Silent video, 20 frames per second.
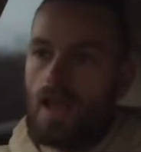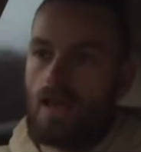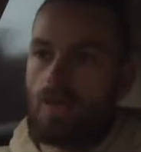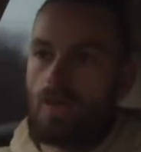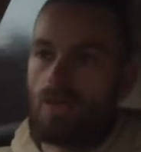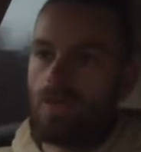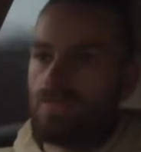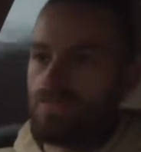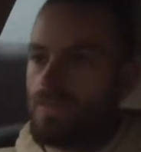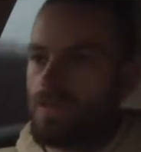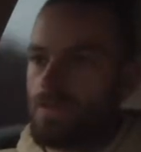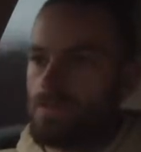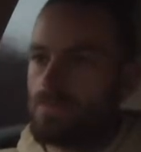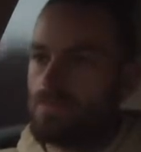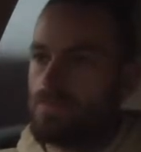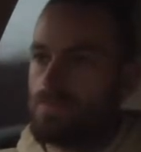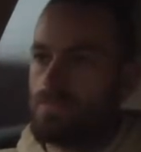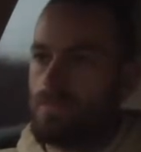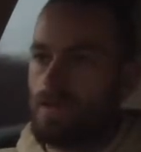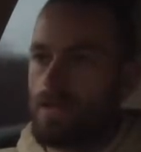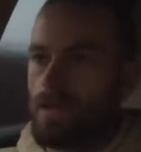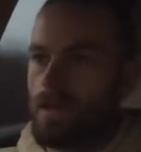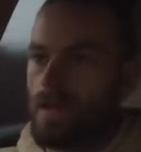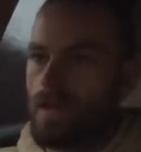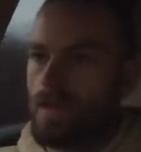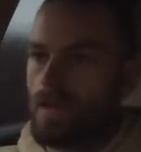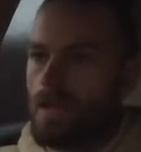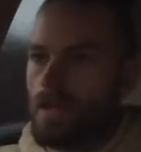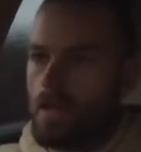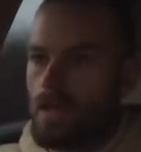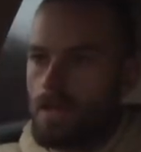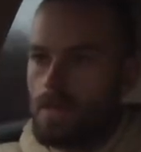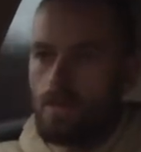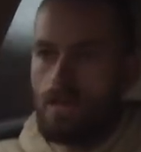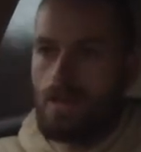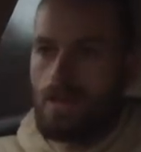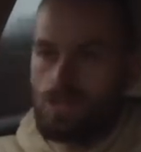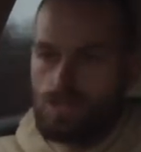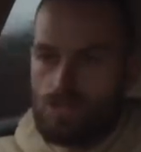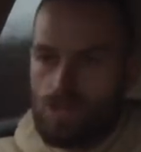or if I'm
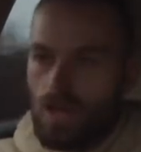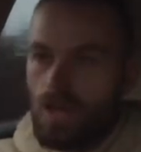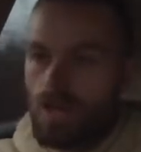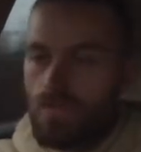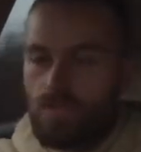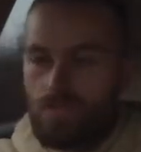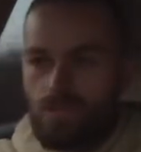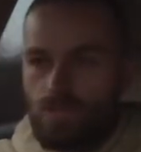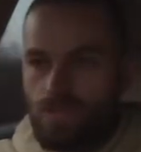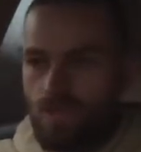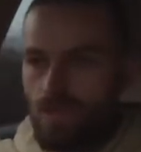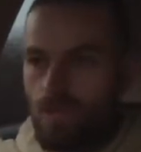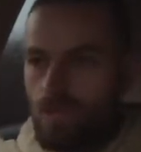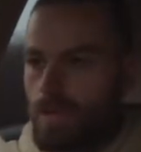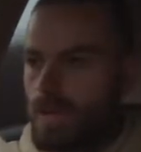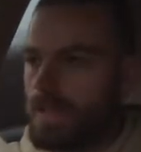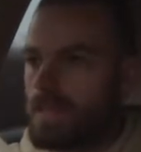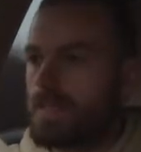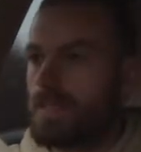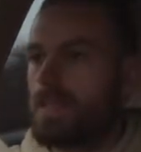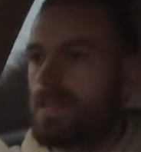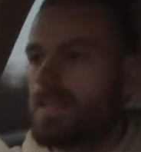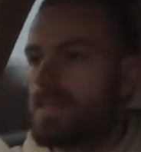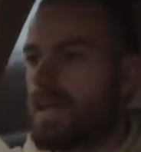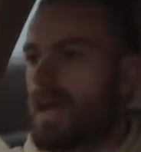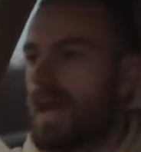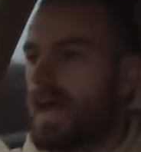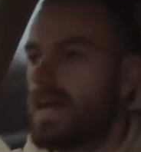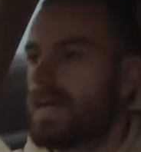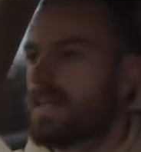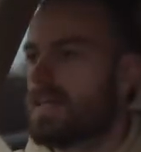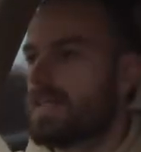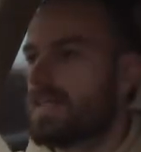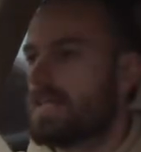at a drive-through or anything like that.